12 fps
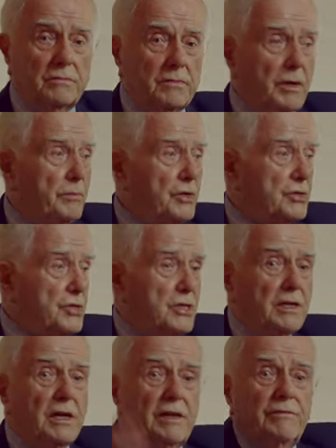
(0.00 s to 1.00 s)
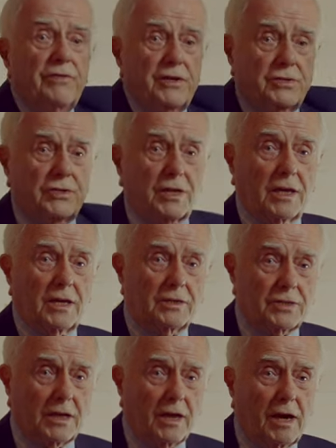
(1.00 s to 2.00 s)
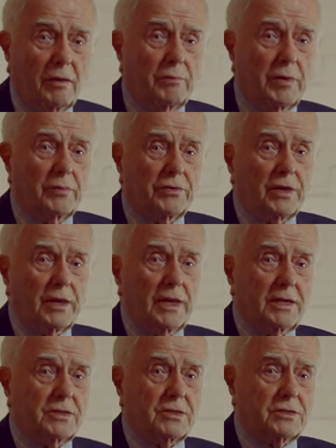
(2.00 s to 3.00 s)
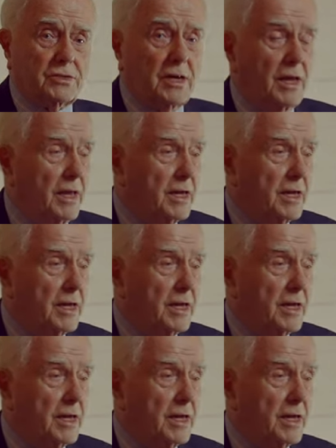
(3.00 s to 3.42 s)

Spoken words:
and we're still investigating, aren't we, with the latest